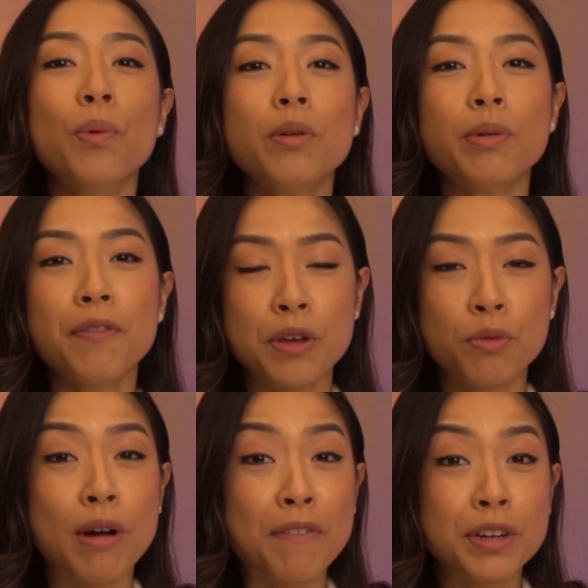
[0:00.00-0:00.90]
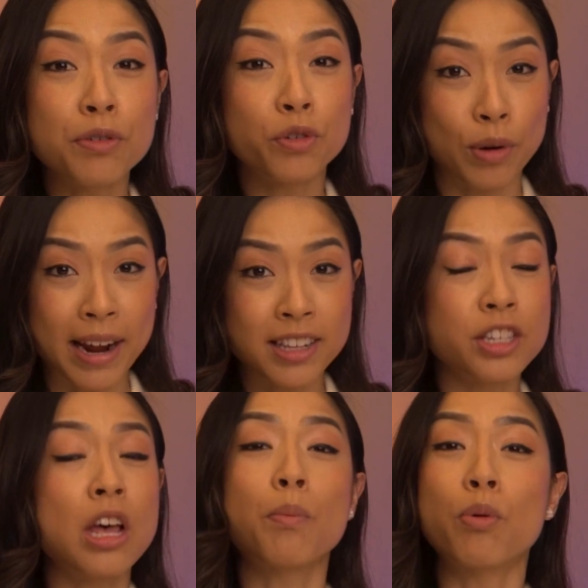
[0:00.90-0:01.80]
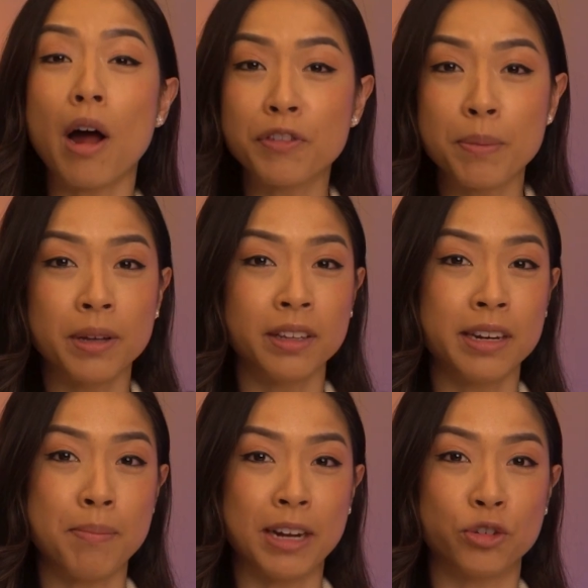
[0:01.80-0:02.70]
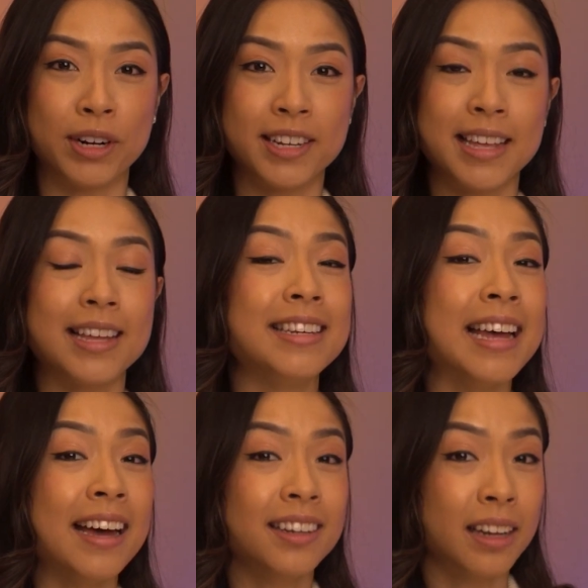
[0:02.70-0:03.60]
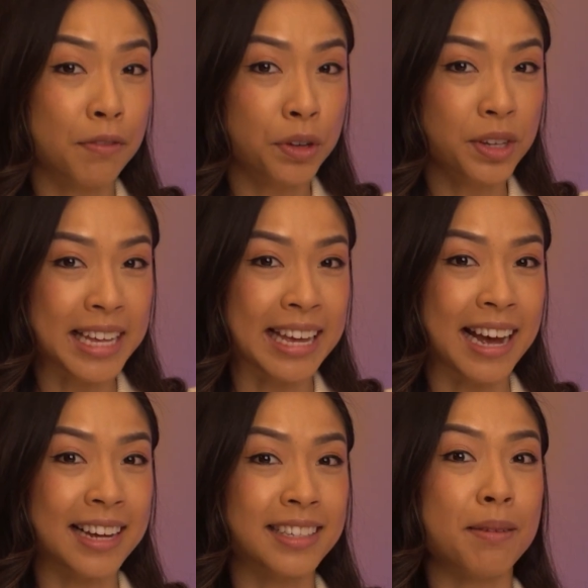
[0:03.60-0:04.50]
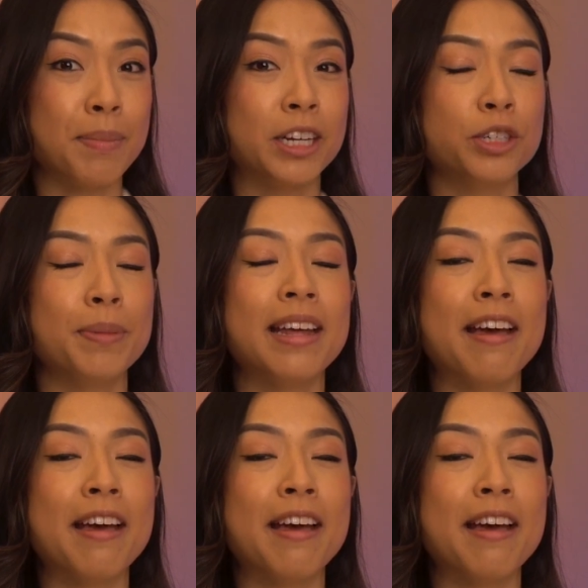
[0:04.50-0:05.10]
want to review revenue trends, profitability metrics, debt levels, and asset management